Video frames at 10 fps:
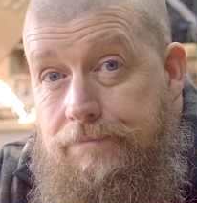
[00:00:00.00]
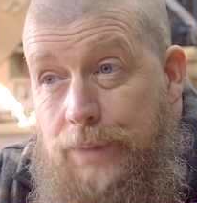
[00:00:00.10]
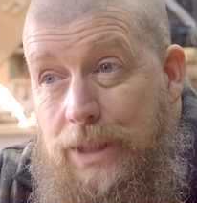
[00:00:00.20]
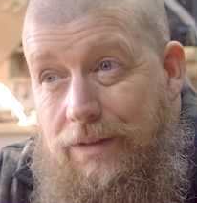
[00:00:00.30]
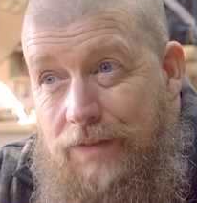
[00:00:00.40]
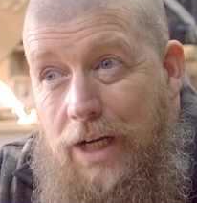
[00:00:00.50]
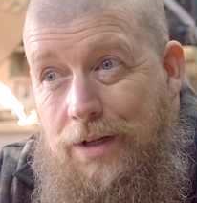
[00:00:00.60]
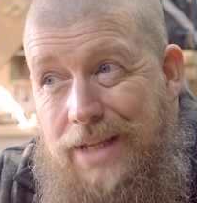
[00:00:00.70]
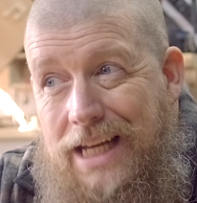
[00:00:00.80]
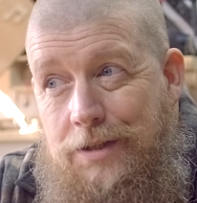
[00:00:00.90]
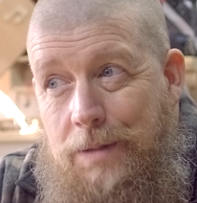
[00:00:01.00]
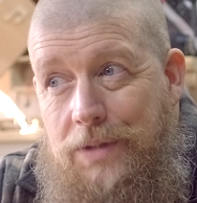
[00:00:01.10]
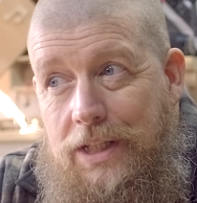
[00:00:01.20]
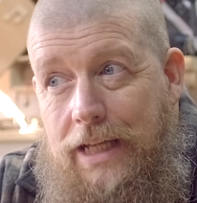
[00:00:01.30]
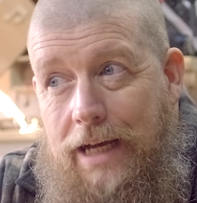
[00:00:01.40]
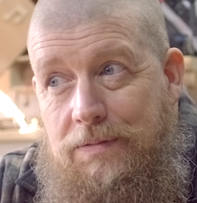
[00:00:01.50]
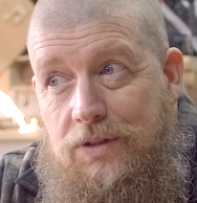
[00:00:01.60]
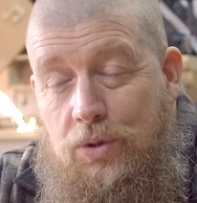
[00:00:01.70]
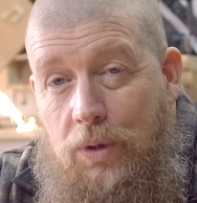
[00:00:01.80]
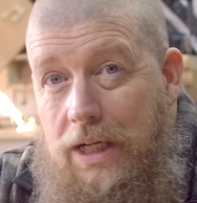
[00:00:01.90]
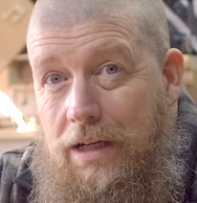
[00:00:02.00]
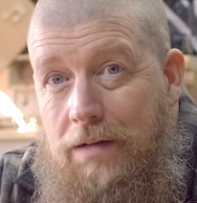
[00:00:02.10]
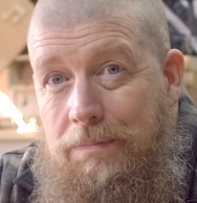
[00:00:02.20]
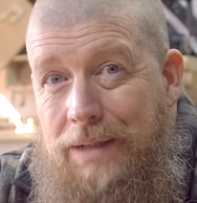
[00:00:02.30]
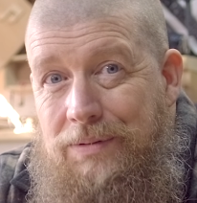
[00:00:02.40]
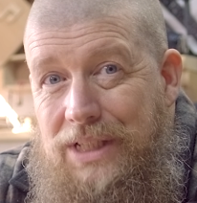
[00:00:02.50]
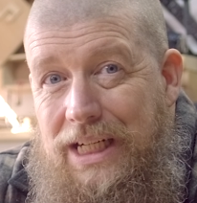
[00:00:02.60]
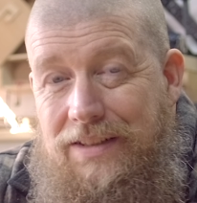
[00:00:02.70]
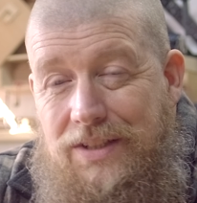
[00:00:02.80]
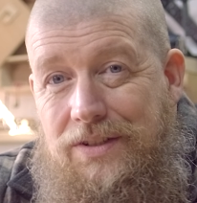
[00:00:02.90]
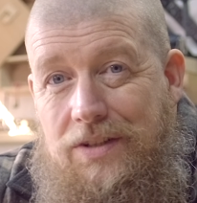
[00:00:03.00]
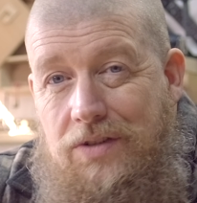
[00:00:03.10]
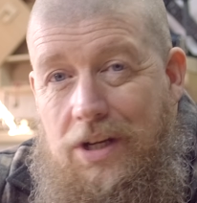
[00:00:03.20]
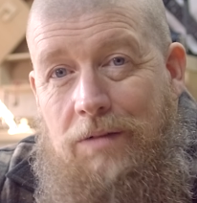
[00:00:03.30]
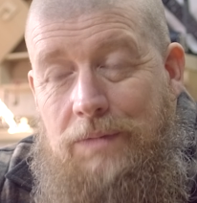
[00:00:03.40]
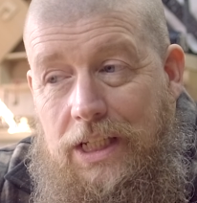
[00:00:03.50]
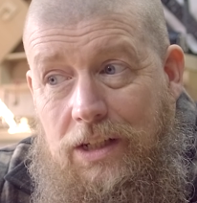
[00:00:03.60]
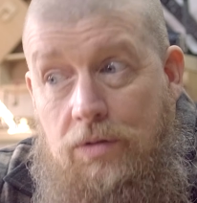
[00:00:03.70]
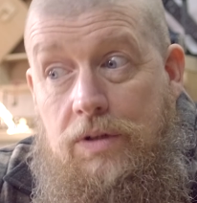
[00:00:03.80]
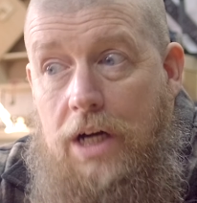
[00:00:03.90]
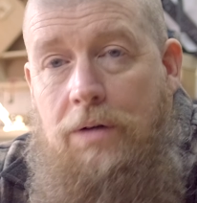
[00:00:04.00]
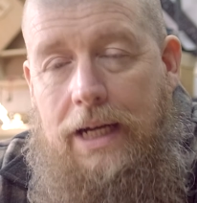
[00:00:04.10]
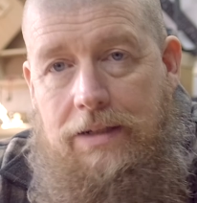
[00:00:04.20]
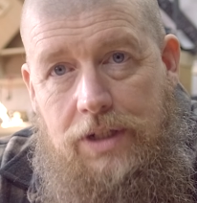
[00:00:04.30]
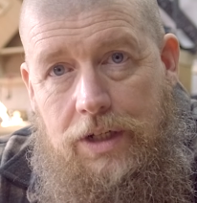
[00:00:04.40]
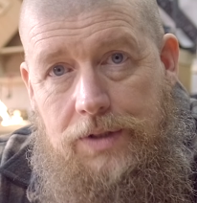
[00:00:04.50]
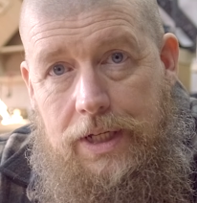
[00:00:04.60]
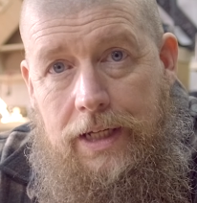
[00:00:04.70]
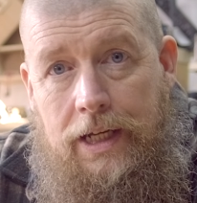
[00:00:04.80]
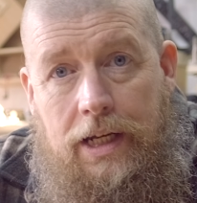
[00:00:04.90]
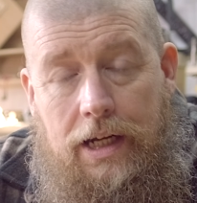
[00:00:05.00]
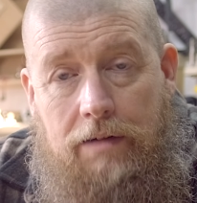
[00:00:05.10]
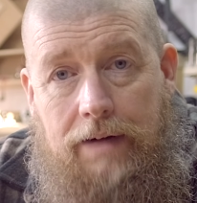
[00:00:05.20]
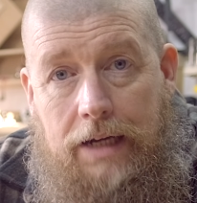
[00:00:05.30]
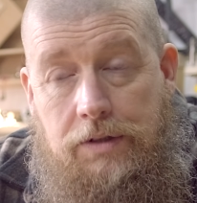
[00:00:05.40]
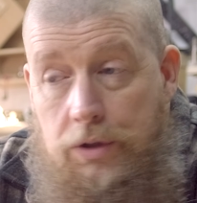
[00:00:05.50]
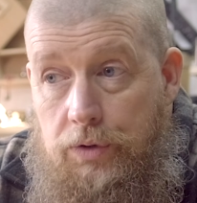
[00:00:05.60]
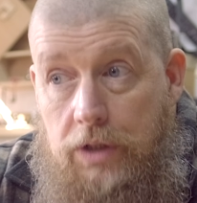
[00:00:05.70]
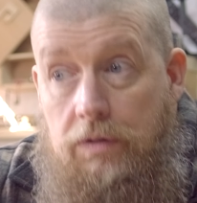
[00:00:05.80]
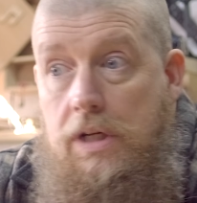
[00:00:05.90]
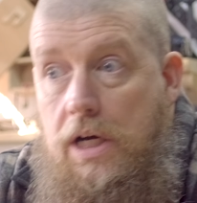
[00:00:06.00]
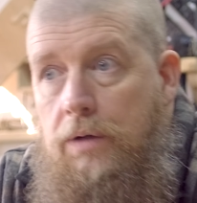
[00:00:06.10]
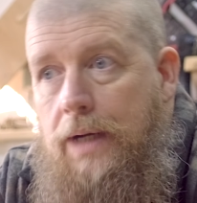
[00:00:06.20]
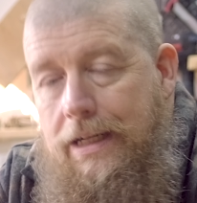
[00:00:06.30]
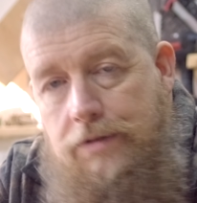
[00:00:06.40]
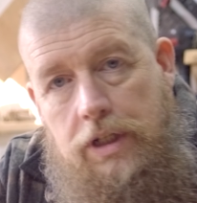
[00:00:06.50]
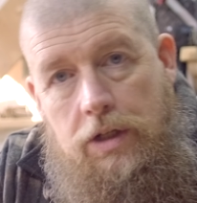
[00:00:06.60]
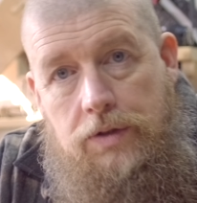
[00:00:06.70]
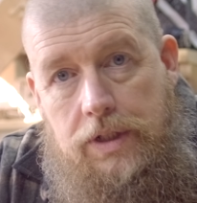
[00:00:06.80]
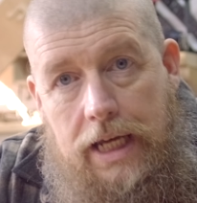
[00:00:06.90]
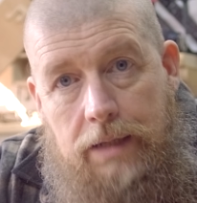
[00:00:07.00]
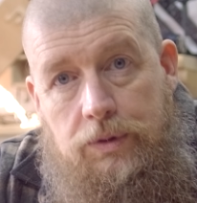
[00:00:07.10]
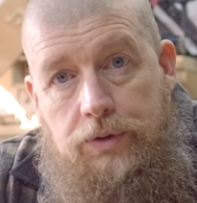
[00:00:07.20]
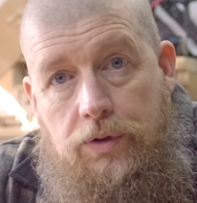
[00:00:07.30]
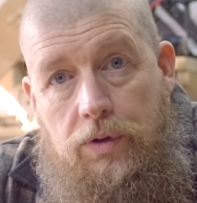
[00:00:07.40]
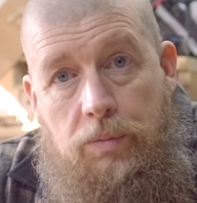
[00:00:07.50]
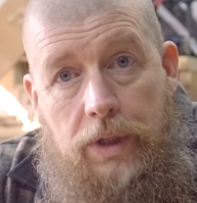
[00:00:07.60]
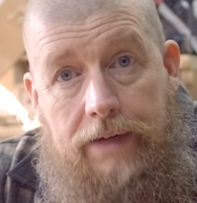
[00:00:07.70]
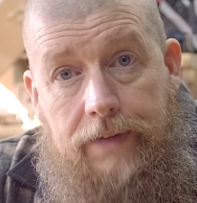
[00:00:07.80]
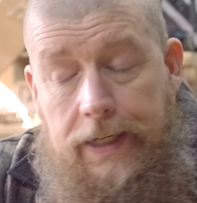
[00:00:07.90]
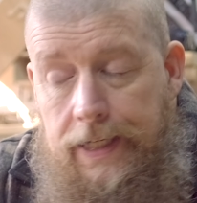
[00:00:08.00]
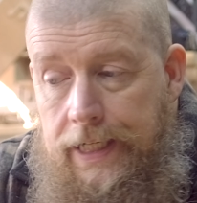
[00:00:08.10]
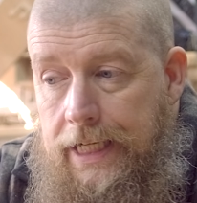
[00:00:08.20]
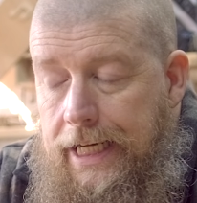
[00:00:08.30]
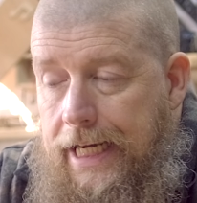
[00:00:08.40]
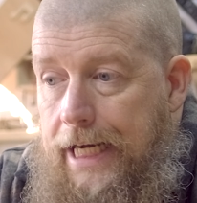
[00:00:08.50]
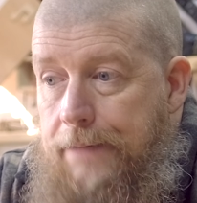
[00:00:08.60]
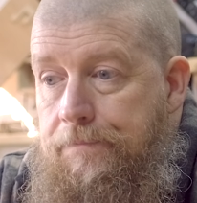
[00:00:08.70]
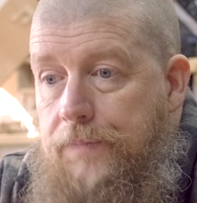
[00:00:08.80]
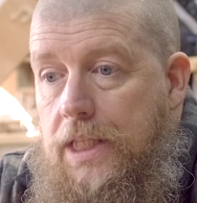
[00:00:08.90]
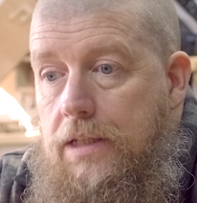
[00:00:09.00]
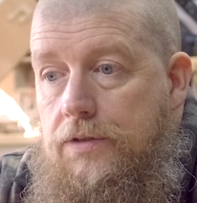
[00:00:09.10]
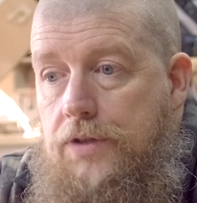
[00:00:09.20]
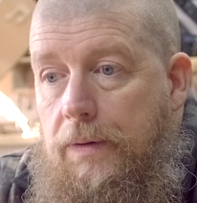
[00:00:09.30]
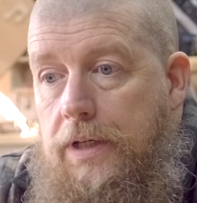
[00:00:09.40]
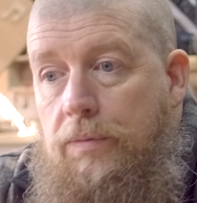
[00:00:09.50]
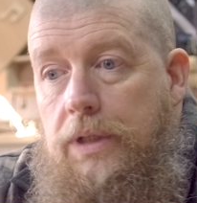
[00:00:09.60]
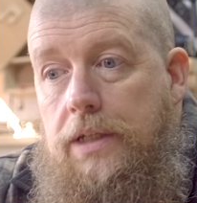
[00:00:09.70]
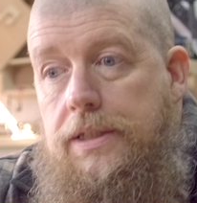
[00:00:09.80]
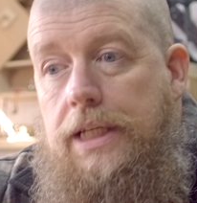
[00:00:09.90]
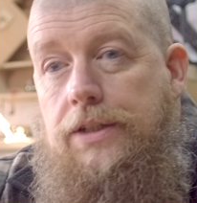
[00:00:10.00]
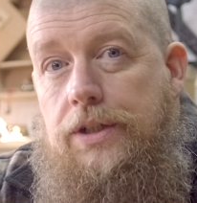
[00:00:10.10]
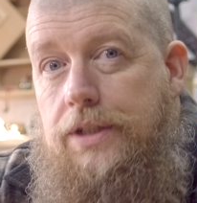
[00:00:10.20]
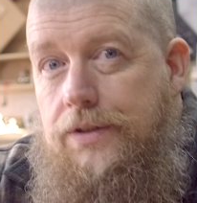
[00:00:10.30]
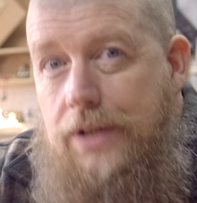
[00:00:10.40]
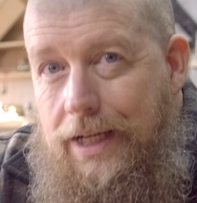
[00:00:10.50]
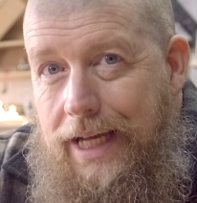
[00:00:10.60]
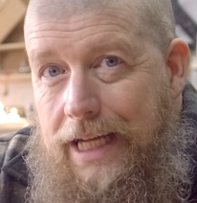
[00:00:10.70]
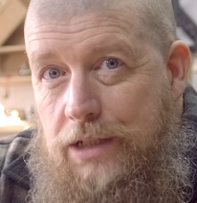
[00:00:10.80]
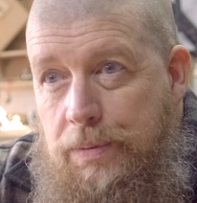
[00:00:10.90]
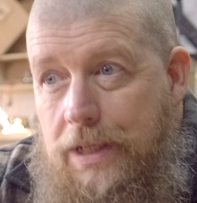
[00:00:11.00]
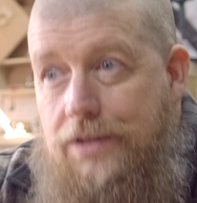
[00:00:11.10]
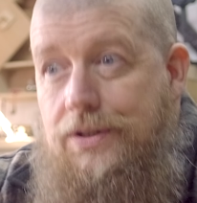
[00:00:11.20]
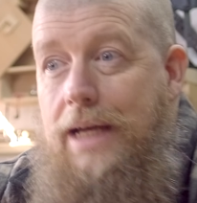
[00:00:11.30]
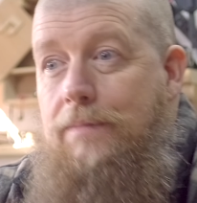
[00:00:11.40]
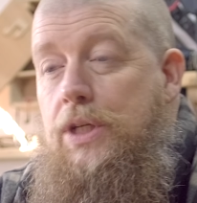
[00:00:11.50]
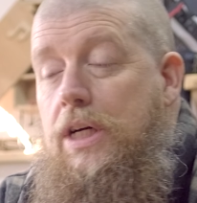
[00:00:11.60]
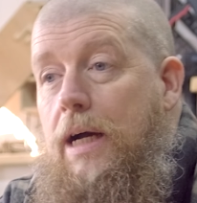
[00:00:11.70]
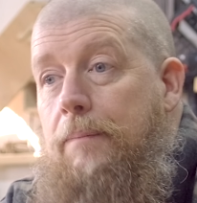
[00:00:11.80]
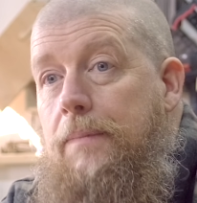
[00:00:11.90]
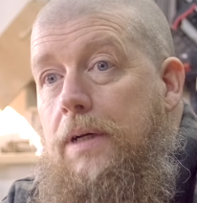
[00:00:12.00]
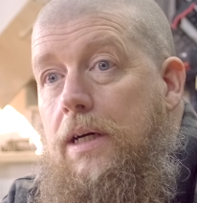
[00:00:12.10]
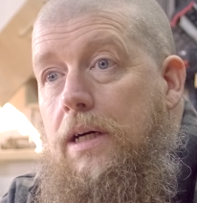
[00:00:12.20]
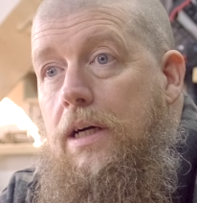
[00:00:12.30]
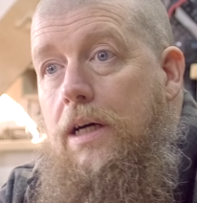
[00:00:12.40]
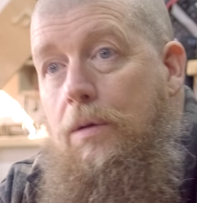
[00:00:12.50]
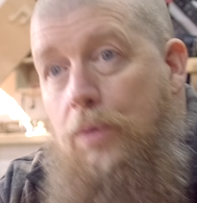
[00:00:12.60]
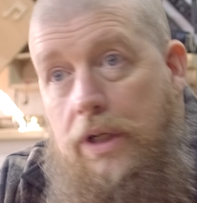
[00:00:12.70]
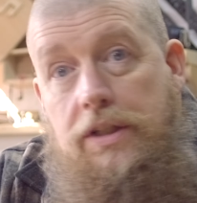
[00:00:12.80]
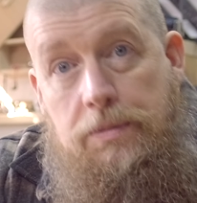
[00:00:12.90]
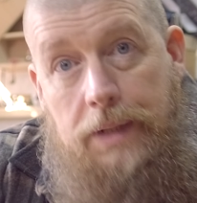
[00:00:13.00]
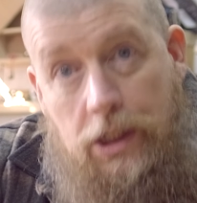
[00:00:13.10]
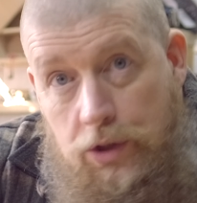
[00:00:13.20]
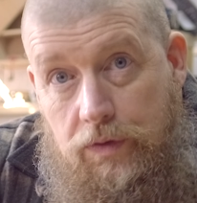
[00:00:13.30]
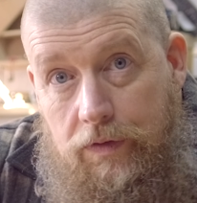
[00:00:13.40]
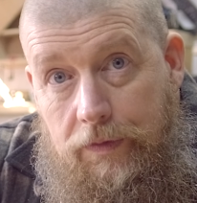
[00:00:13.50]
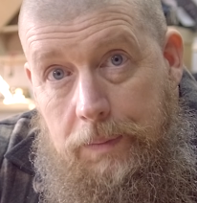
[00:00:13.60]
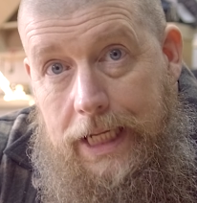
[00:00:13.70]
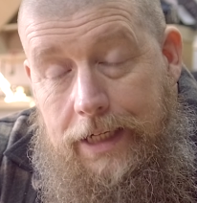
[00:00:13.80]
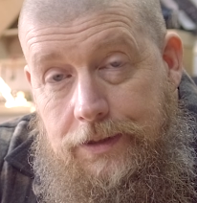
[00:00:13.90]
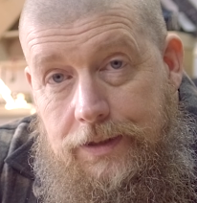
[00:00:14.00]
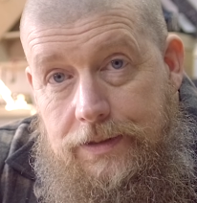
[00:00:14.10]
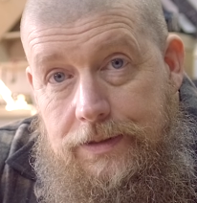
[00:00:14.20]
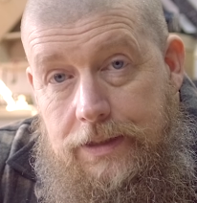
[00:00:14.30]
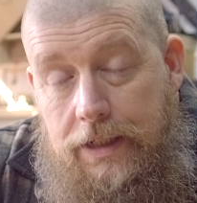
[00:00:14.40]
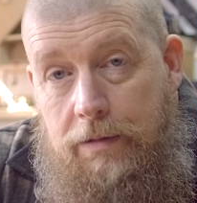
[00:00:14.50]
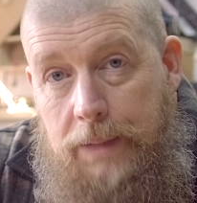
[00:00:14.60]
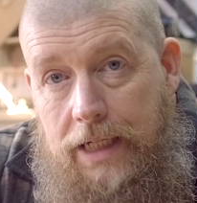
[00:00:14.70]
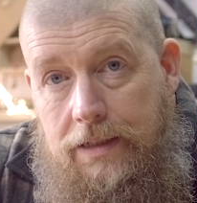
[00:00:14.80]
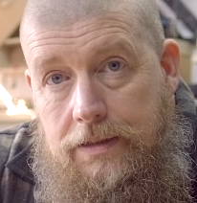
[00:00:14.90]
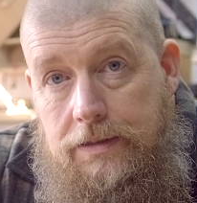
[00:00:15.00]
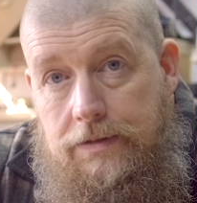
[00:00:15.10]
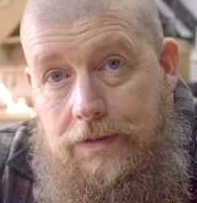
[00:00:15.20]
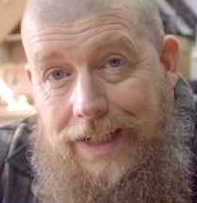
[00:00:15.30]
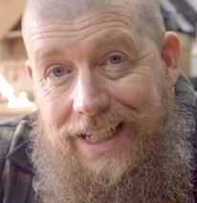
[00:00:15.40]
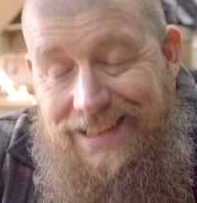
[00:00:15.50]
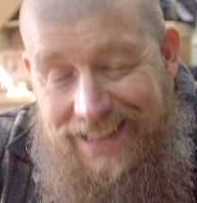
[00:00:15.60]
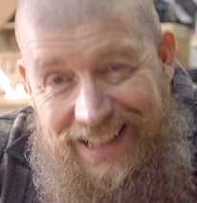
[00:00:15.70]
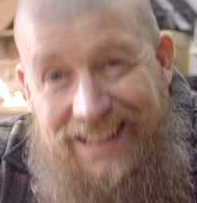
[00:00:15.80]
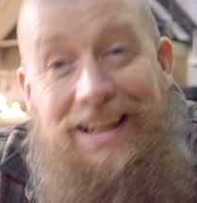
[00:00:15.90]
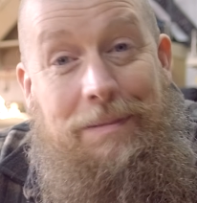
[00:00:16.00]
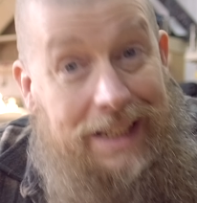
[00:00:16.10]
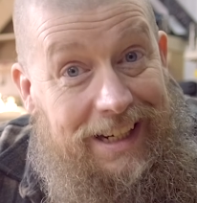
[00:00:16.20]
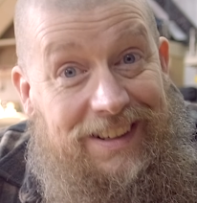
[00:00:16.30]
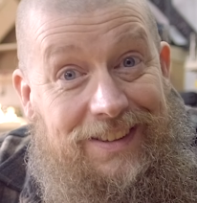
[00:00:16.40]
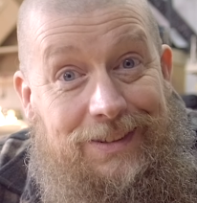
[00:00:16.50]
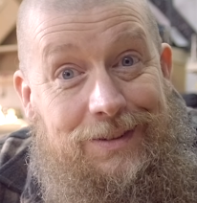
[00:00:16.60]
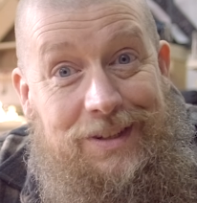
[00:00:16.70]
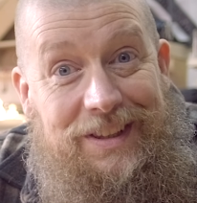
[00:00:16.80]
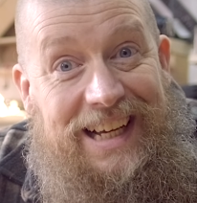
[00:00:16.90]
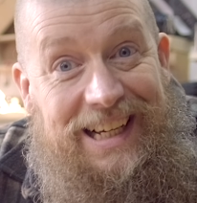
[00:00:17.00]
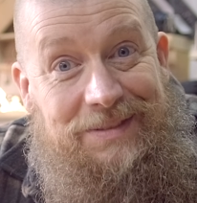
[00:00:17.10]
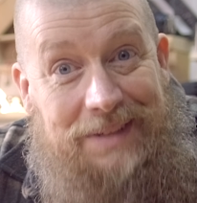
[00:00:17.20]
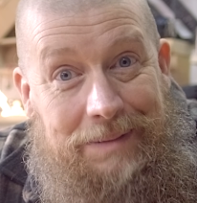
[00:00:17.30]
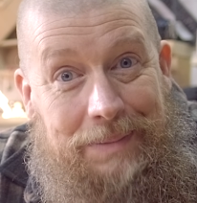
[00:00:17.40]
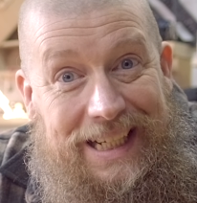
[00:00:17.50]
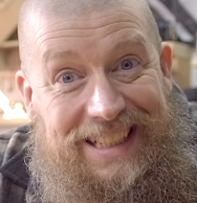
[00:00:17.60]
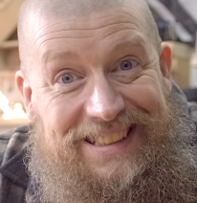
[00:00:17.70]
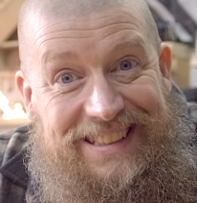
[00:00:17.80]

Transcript: Because I've noticed that's something that happens quite a lot. People kind of just assume that you know how to use a router, or you know how to use a table saw or whatever. So I don't want to teach you to suck eggs, but at the same time, I want it to be useful for beginners. Do you know what I mean? Right. Let me know your thoughts on that as well, please.